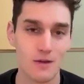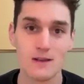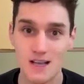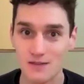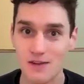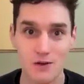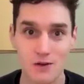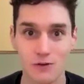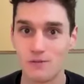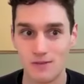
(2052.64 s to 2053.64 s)
SaaS
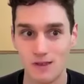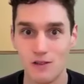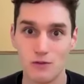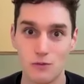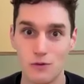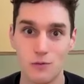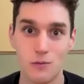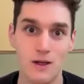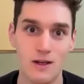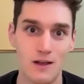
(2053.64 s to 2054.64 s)
founder thinking through
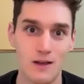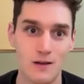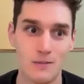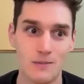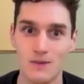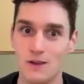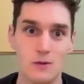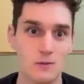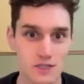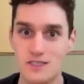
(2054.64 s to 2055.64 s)

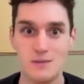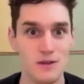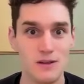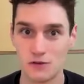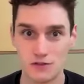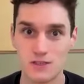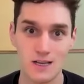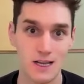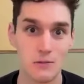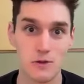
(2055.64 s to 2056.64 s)
GCP versus
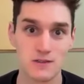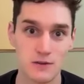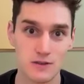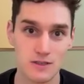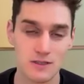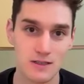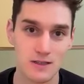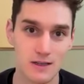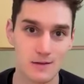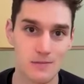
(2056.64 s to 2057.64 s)
AWS
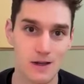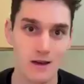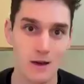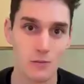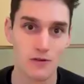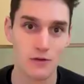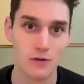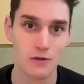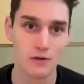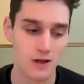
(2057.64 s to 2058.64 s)
versus any number of
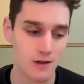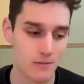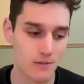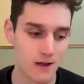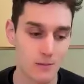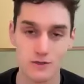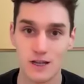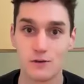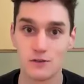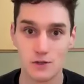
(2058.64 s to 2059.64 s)
other
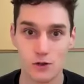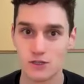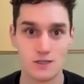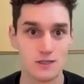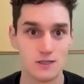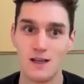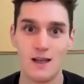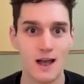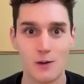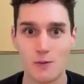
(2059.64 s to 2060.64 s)
hyperscalers. The question is,
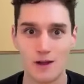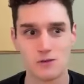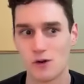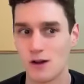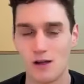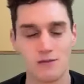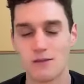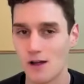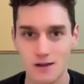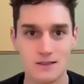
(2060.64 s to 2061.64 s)
how do I trade off
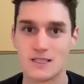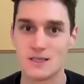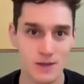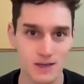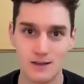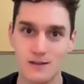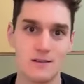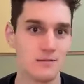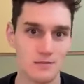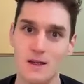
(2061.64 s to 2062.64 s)
cost and speed and
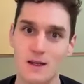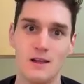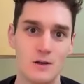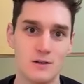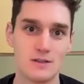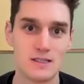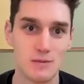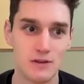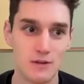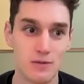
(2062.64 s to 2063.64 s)
the
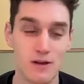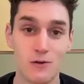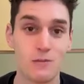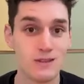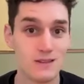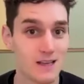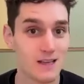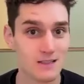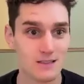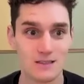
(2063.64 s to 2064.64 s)
extensibility of the platform? In this
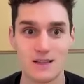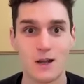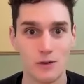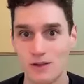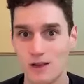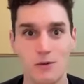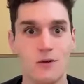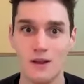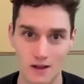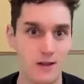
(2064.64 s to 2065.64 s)
case, it's how do I think
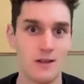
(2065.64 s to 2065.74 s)
about